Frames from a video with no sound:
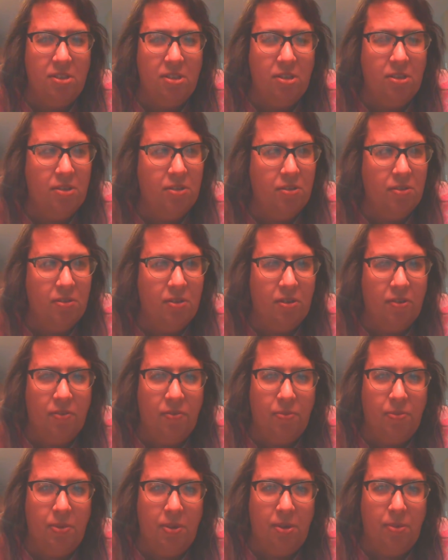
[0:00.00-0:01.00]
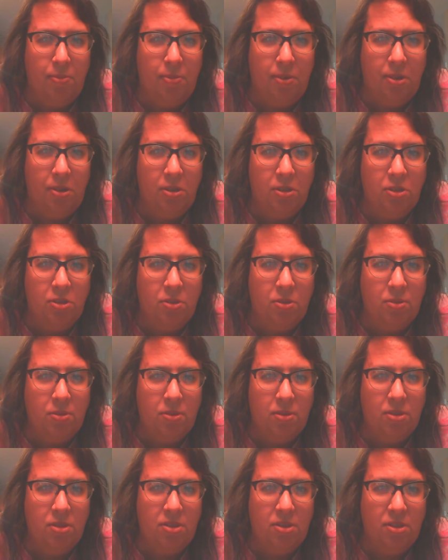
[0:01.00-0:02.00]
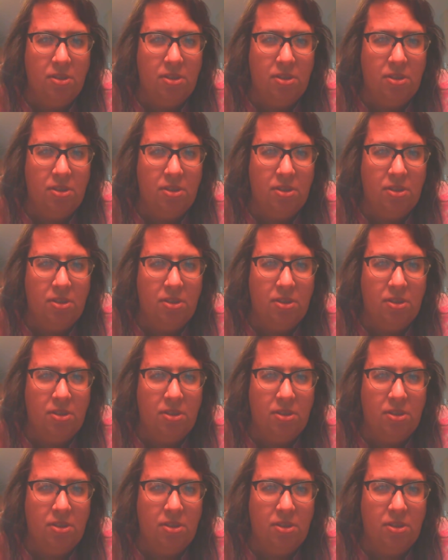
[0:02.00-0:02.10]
you know, of me being source.